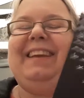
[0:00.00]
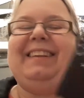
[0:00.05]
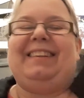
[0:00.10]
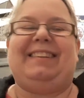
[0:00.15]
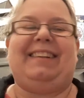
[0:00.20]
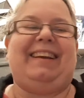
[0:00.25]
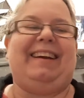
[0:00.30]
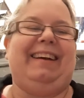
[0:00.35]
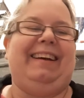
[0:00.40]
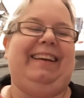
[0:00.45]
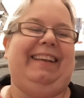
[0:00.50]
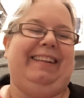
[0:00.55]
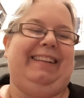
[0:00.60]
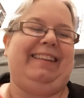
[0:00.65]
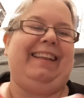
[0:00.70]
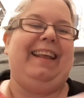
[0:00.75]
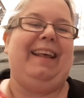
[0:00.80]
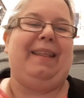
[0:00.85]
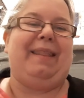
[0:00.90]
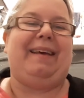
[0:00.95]
is that?
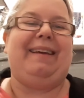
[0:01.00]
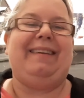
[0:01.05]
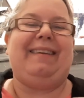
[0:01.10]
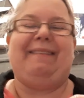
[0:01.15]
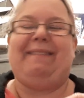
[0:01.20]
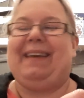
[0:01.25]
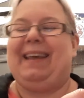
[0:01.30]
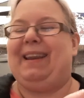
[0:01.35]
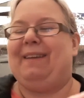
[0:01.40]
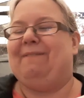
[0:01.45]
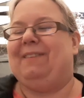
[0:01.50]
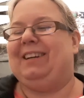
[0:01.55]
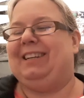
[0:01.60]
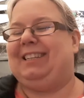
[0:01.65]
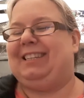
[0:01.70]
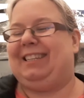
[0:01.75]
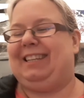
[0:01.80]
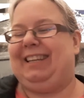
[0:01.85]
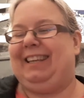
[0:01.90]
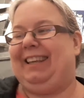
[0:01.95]
Thank you very
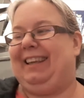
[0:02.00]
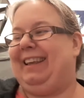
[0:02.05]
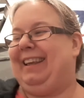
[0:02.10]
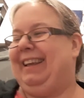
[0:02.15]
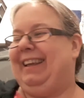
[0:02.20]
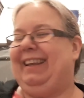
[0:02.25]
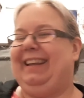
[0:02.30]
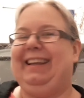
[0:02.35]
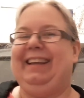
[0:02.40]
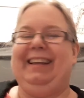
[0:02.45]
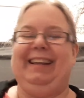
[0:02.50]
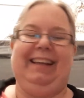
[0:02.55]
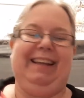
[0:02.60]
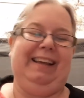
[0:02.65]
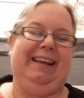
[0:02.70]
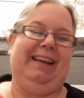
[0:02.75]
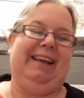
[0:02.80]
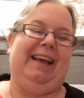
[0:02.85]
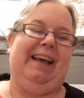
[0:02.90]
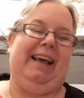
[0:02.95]
much, Dee.
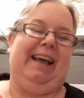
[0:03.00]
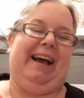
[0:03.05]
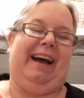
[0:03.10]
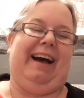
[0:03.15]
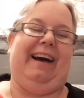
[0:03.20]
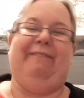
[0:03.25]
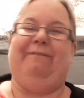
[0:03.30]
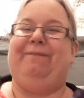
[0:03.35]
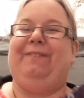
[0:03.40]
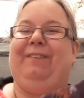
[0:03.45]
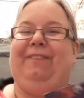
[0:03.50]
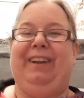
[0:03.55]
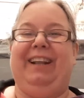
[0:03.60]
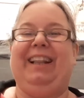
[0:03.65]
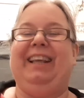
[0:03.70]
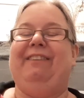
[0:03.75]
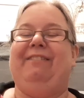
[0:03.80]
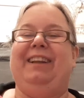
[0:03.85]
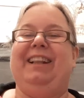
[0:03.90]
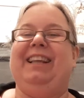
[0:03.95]
I've
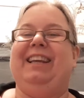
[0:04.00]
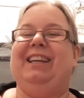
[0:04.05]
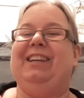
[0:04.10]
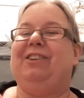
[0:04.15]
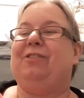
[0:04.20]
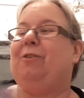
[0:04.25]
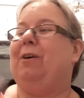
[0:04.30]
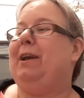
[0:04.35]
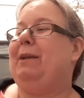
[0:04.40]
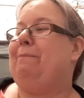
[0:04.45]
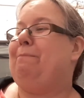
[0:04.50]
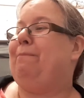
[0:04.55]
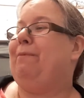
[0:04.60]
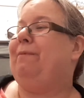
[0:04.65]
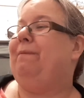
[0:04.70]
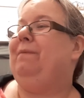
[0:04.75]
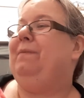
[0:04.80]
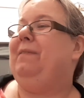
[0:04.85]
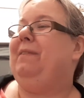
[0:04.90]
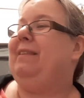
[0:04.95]
really enjoyed
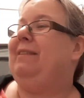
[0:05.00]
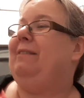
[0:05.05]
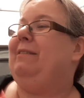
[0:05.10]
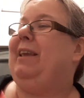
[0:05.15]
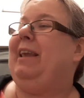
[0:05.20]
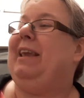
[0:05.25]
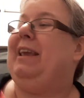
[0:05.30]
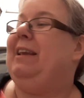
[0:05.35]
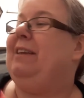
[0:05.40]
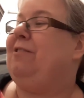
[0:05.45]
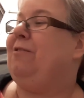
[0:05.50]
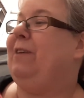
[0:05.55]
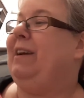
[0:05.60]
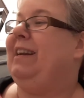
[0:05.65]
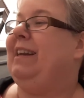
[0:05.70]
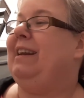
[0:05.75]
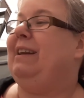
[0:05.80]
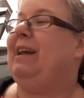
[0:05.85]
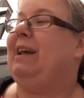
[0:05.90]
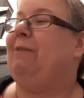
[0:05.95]

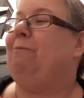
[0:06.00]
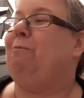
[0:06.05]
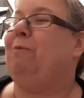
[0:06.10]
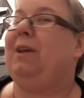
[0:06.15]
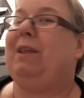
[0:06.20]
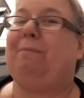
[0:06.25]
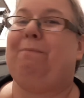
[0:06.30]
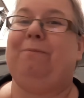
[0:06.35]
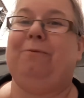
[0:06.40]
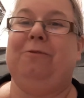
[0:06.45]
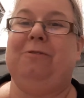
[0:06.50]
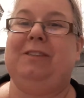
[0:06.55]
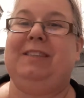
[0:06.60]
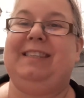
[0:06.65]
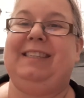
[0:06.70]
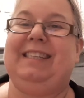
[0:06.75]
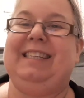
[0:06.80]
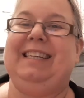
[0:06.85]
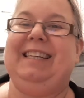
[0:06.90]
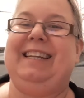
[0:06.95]
joining in with both
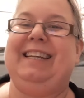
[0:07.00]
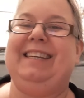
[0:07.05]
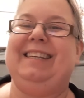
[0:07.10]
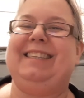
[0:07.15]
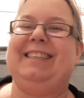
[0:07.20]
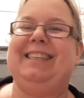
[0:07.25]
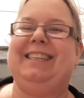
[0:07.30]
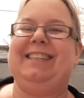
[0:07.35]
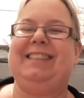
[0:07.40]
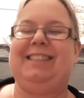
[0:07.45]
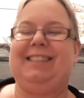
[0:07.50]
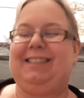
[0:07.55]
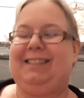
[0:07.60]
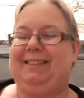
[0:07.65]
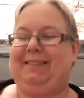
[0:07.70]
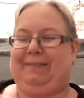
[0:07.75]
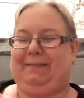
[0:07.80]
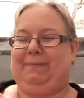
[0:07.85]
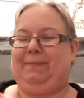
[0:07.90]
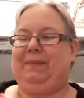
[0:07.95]
series,
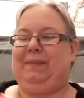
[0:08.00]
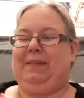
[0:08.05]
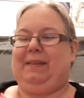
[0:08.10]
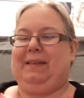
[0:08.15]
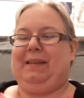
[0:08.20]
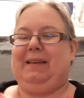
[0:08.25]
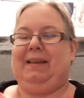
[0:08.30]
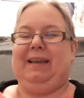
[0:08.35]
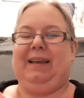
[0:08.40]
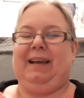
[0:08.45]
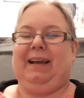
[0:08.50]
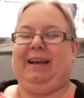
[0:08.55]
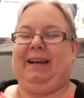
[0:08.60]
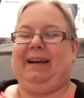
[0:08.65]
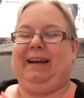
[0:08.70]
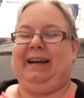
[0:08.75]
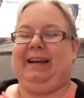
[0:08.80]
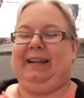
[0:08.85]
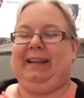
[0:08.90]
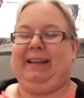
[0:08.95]

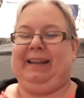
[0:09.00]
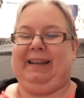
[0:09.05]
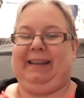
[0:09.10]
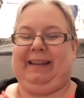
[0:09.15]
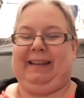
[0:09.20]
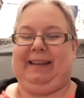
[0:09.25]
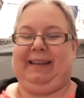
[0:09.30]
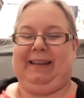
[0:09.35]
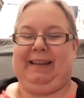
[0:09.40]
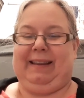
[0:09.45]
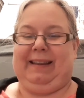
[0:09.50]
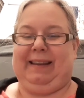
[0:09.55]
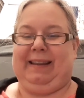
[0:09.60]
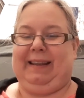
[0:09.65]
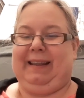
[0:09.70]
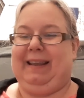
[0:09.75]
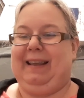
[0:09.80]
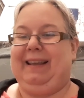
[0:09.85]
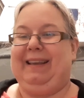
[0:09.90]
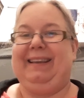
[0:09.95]
and
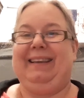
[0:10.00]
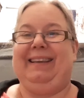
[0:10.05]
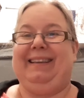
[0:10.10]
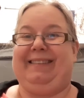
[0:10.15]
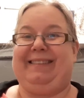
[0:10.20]
it's